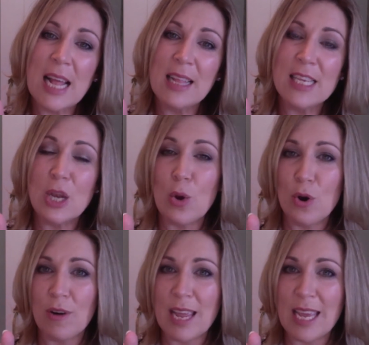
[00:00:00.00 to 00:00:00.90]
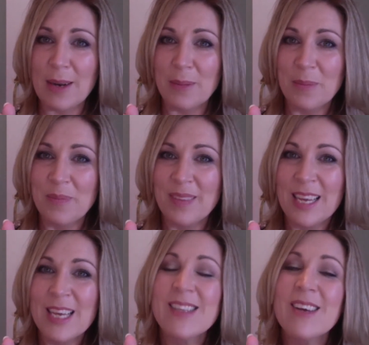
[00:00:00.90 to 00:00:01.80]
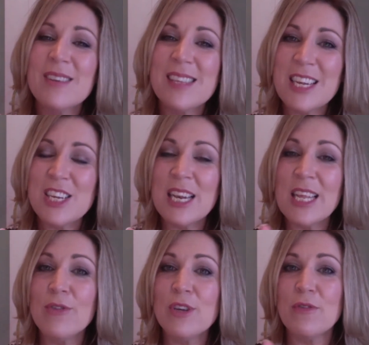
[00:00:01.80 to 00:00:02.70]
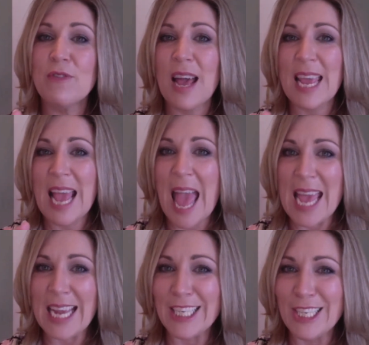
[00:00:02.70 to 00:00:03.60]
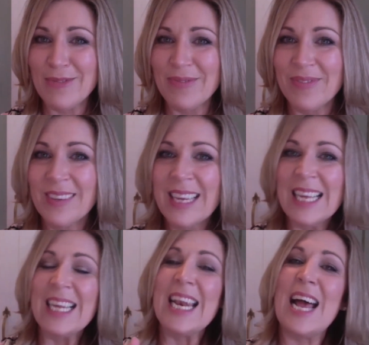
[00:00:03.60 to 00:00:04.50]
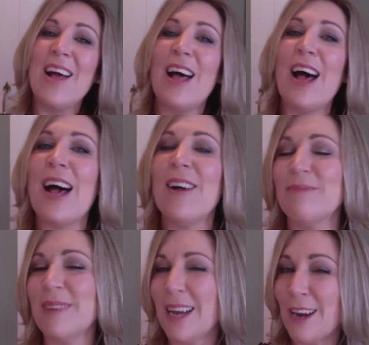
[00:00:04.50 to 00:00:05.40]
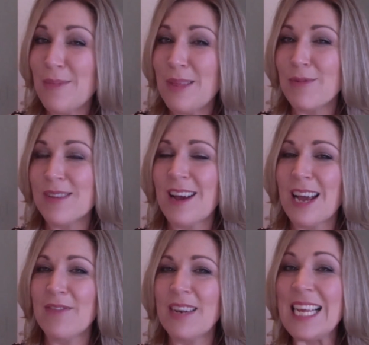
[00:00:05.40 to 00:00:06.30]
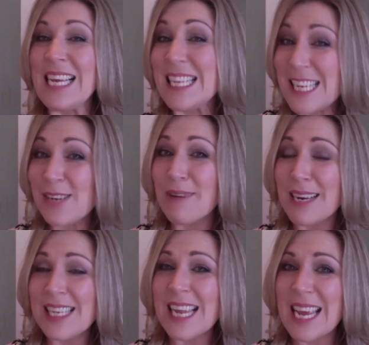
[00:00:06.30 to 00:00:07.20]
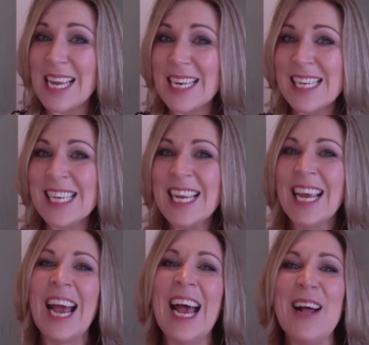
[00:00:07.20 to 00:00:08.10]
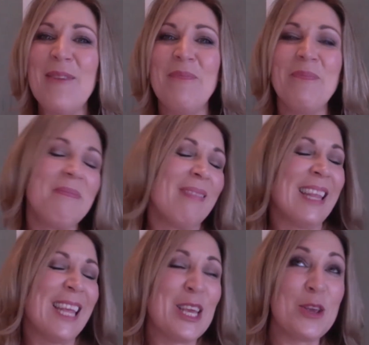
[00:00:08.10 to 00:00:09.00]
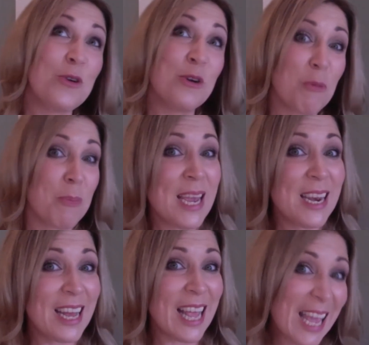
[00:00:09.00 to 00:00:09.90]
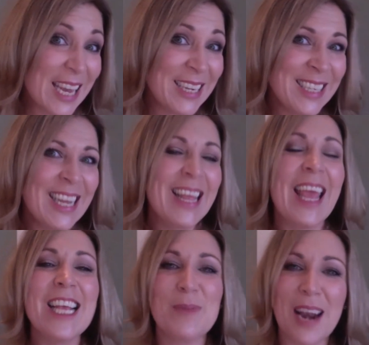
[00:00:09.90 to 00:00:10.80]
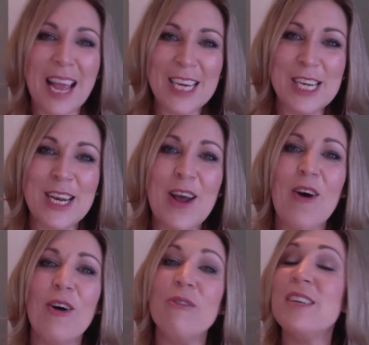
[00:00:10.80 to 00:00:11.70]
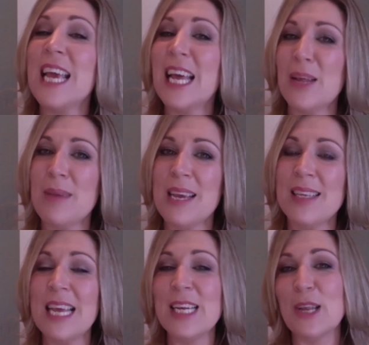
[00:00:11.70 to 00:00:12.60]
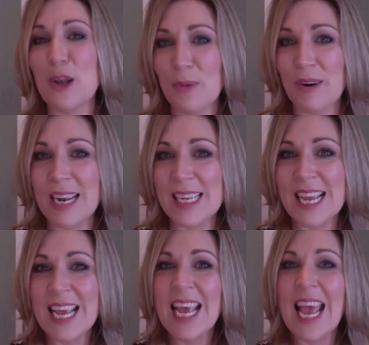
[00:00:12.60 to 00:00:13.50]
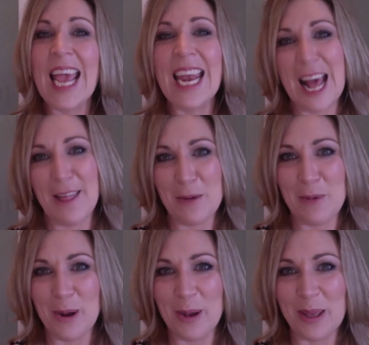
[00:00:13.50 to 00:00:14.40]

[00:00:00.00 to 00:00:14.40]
gets longer again. So essentially you're defying age. Now, I hope that was kind of an easy to understand. You could repeat it again, explanation of telomeres and telomerase and how they work.